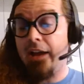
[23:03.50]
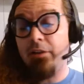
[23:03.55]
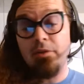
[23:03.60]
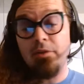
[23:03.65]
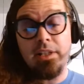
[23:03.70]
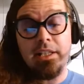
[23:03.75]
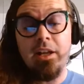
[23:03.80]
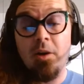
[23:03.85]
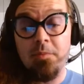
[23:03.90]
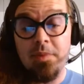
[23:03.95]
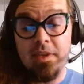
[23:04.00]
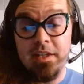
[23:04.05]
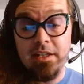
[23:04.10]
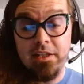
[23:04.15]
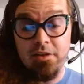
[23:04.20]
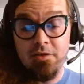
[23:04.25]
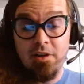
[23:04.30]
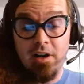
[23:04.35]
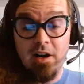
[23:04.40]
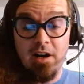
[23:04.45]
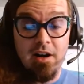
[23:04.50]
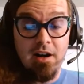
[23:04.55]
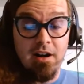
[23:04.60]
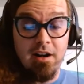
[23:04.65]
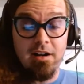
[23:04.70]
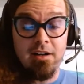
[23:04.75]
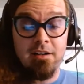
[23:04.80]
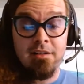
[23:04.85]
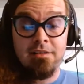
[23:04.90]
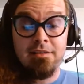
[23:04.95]
I really hope that you
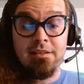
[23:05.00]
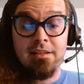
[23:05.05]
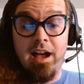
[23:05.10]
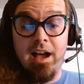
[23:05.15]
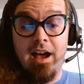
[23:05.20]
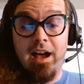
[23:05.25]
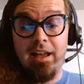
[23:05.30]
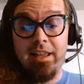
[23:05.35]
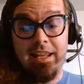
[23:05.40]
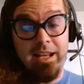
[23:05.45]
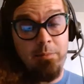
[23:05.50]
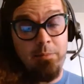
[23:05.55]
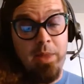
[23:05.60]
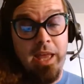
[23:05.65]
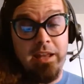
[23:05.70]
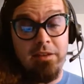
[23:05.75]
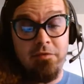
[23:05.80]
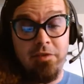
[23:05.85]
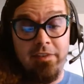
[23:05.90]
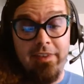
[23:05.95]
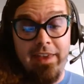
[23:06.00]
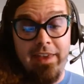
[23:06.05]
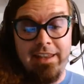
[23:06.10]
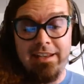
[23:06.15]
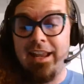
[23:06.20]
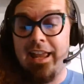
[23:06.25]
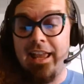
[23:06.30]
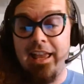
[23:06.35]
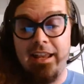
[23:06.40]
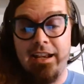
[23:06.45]
are getting paid for
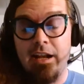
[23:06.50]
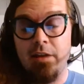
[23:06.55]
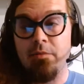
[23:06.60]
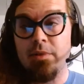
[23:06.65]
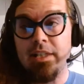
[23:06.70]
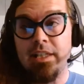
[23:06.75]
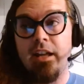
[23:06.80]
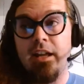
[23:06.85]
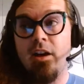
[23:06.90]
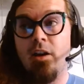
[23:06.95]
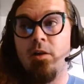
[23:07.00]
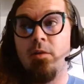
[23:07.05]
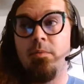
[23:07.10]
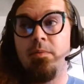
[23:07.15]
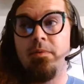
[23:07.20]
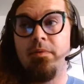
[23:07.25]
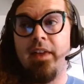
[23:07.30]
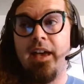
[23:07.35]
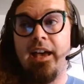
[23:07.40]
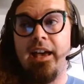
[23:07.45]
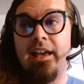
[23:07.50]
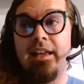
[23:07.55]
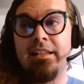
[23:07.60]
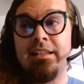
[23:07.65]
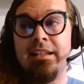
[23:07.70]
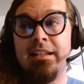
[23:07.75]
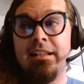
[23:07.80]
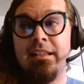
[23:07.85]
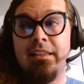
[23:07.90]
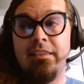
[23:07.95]
that. And I really hope that
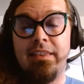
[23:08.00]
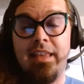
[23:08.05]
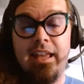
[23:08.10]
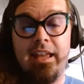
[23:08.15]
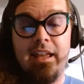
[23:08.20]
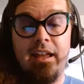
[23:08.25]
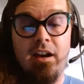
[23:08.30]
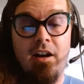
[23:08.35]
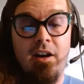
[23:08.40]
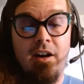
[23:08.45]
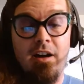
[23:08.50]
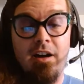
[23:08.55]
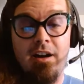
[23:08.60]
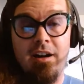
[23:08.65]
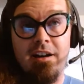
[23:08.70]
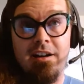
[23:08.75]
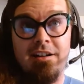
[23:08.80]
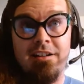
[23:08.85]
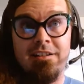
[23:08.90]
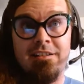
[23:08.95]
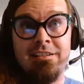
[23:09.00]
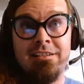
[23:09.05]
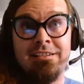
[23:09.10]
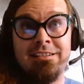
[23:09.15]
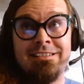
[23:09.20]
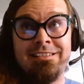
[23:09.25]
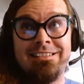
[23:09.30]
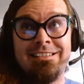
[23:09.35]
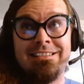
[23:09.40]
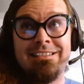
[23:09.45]
they are
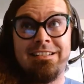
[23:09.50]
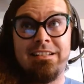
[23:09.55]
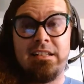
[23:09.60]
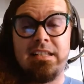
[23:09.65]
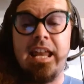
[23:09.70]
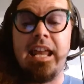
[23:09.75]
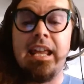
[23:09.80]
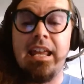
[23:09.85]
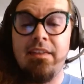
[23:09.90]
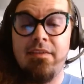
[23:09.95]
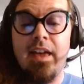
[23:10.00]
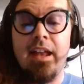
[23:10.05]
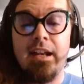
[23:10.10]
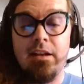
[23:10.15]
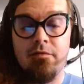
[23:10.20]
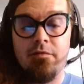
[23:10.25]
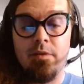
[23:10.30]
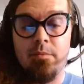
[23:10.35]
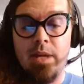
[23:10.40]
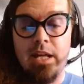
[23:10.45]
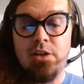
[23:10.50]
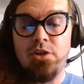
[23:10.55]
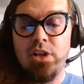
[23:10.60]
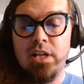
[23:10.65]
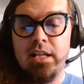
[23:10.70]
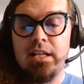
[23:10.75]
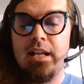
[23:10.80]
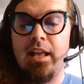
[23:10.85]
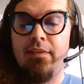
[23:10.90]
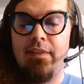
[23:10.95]
taking that
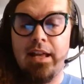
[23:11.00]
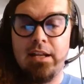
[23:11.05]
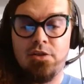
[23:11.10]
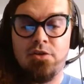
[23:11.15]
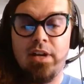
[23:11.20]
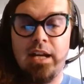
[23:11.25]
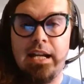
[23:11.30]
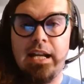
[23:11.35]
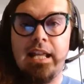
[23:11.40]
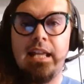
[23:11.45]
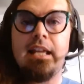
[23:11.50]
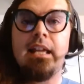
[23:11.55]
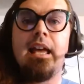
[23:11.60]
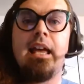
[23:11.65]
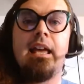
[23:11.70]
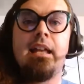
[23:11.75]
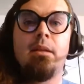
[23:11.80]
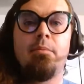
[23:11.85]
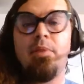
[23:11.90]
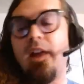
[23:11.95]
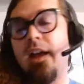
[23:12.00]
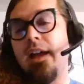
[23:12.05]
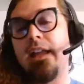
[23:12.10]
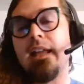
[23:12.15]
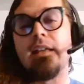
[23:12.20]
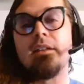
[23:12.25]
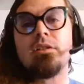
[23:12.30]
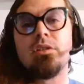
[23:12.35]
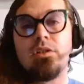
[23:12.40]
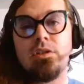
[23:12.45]
information and that training and applying
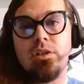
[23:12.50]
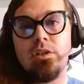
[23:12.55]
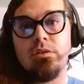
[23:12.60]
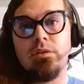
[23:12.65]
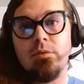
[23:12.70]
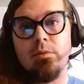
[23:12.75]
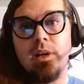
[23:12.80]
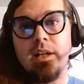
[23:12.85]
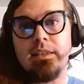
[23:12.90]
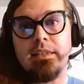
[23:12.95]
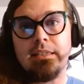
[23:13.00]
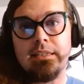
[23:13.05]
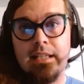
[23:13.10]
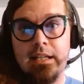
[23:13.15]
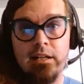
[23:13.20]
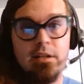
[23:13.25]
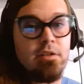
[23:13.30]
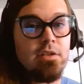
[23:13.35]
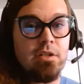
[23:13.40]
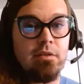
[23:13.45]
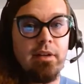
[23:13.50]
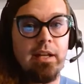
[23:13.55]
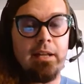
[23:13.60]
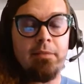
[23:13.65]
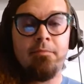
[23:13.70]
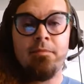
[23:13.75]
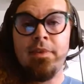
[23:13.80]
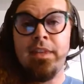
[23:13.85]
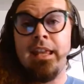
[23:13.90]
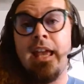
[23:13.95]
it to the work that they are doing.